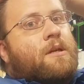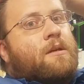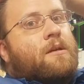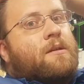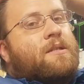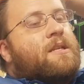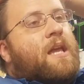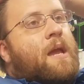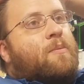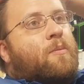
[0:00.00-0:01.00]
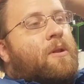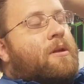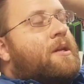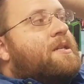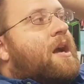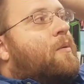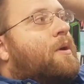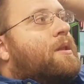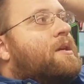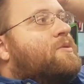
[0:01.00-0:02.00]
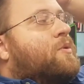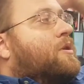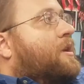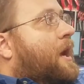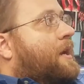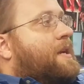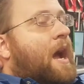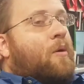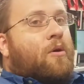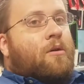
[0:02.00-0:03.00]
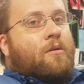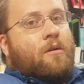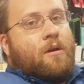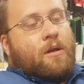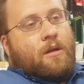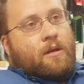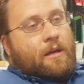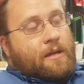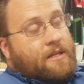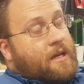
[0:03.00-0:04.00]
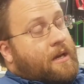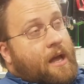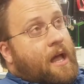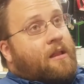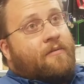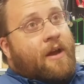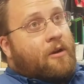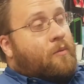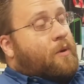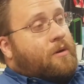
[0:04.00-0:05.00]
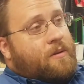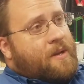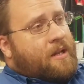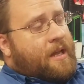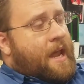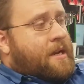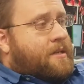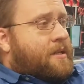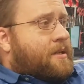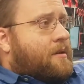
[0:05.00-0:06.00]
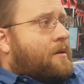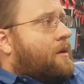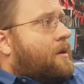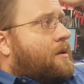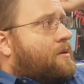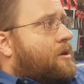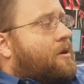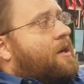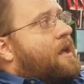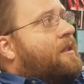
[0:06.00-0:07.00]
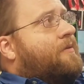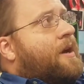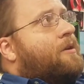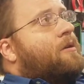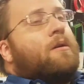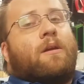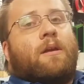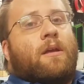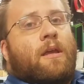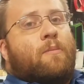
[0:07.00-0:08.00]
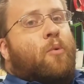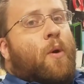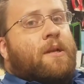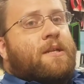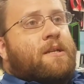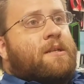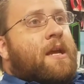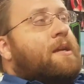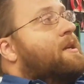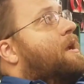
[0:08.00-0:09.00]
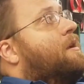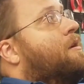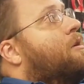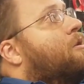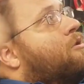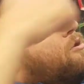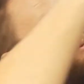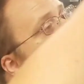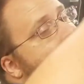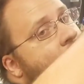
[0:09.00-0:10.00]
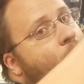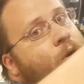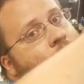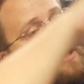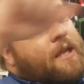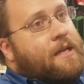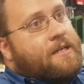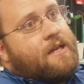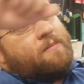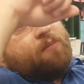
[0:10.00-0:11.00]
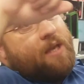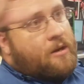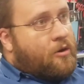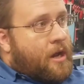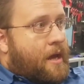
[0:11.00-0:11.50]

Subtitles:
It's incapable. And he's got one of these where you got a tower. It's an elevator. We're in the middle of Kansas. It's on an elevator. He points his antenna to the tower, and it gets him internet.